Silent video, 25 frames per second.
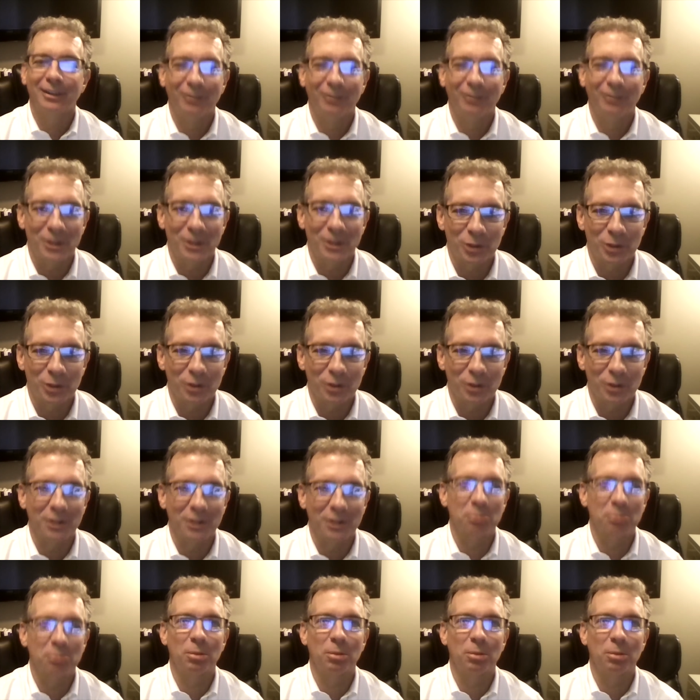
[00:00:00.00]

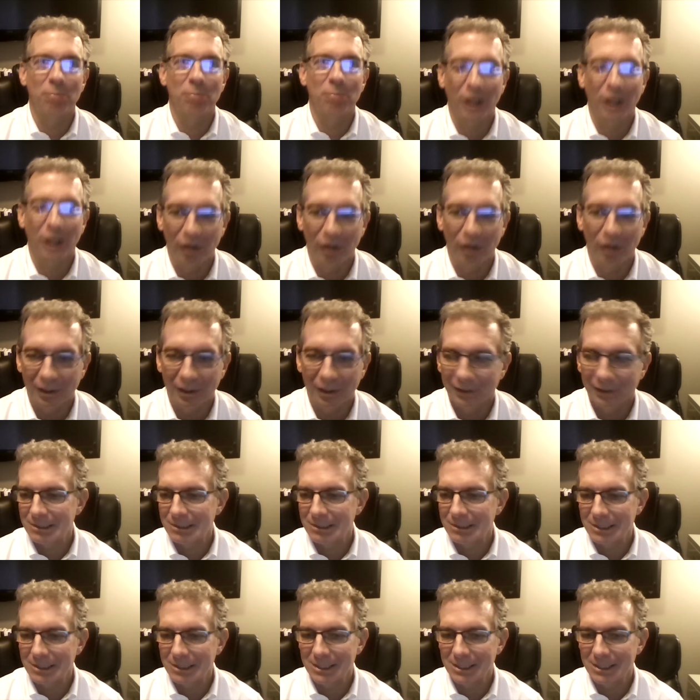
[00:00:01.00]
researching, preparing,
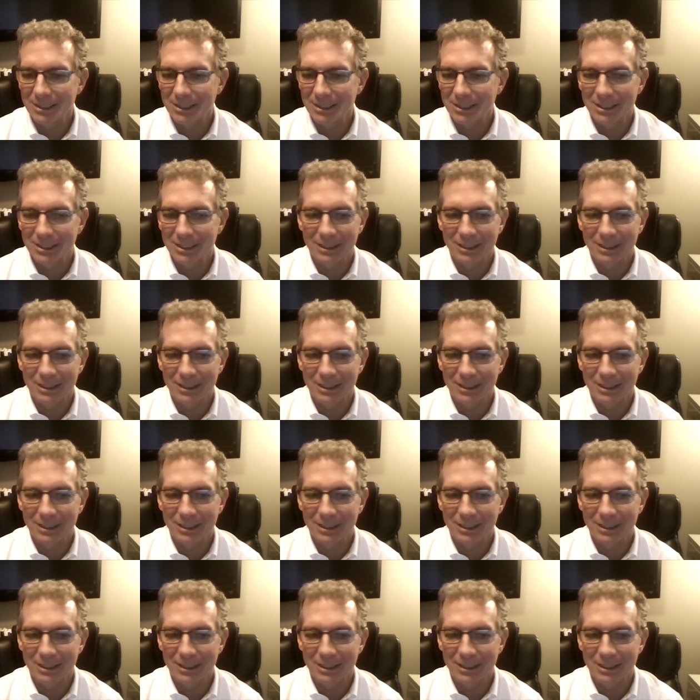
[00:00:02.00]
and